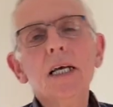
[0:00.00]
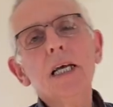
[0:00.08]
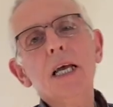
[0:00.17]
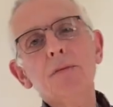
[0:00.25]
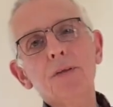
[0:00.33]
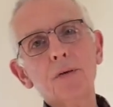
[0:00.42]

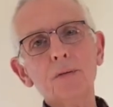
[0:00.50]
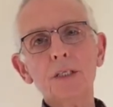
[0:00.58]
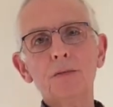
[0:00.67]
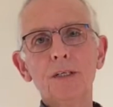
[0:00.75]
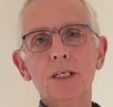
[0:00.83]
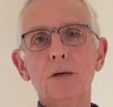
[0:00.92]
If you thought
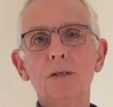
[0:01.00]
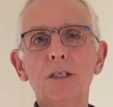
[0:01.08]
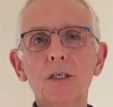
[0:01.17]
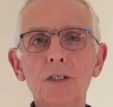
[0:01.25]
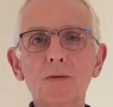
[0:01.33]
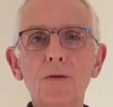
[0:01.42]
this video was
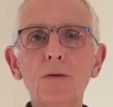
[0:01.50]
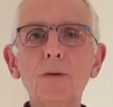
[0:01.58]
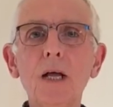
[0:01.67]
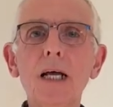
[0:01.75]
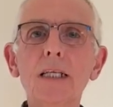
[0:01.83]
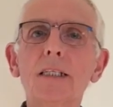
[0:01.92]

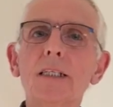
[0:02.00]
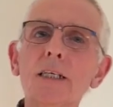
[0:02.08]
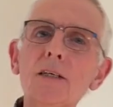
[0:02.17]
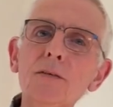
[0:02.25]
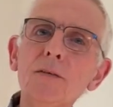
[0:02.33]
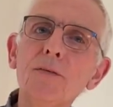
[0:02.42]
useful,
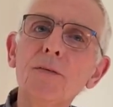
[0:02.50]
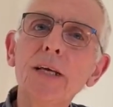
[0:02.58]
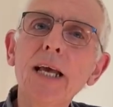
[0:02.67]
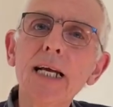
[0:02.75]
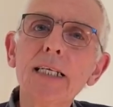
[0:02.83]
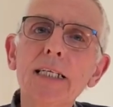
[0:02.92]
don't
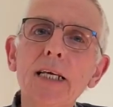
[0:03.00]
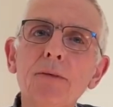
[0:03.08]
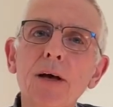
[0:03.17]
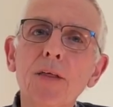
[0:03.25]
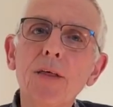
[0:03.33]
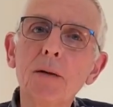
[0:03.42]
forget to give
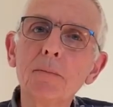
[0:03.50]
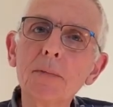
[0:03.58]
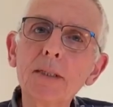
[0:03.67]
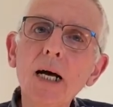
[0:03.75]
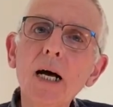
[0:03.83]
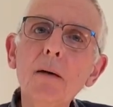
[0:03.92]
it a
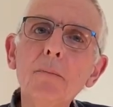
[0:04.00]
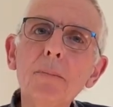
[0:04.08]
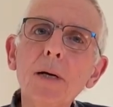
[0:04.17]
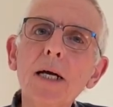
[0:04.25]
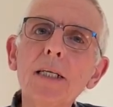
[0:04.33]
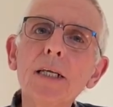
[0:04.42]
thumbs up,
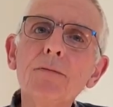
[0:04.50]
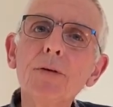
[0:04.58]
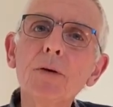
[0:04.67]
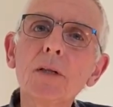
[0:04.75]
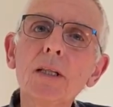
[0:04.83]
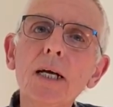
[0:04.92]
and if
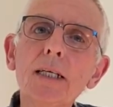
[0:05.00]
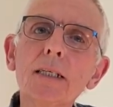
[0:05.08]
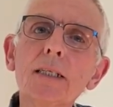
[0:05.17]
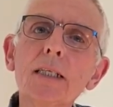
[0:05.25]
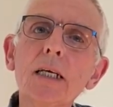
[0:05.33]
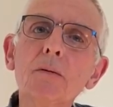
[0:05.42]
you'd like to
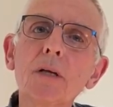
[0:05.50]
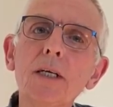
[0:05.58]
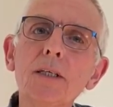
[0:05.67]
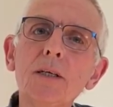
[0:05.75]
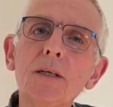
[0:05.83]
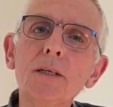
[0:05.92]
see what I
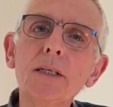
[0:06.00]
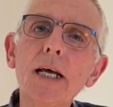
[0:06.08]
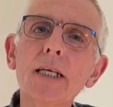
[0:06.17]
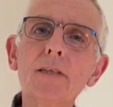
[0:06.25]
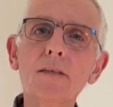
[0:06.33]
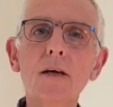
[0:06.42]
do
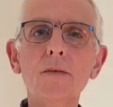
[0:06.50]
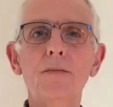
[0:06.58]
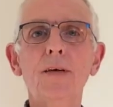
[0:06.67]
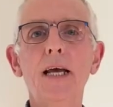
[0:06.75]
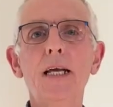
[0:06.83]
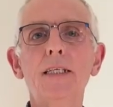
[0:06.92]
next, don't
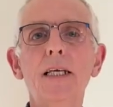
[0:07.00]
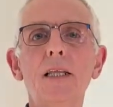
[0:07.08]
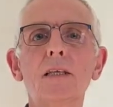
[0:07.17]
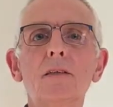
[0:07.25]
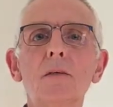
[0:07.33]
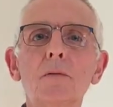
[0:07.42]
forget to hit
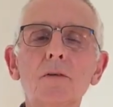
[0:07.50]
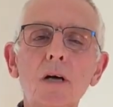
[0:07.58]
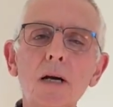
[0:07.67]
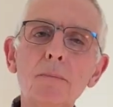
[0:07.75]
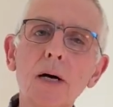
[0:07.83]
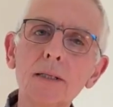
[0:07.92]
the
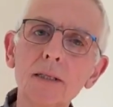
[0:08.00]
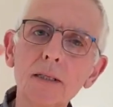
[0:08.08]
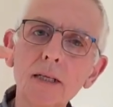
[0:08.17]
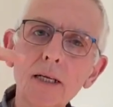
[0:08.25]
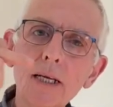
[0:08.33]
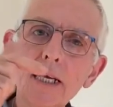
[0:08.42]
subscribe button
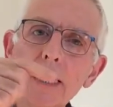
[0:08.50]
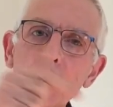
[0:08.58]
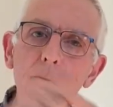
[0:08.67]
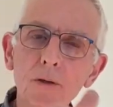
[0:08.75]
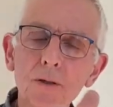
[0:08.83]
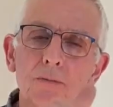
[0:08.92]
in
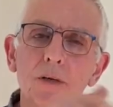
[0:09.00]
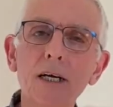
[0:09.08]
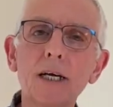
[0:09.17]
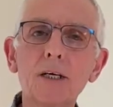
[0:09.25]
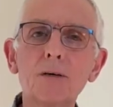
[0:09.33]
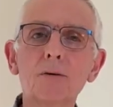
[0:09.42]
the bottom right
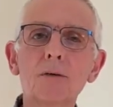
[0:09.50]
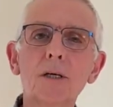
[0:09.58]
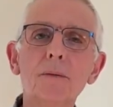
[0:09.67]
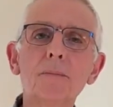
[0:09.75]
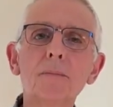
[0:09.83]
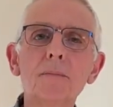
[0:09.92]
hand corner.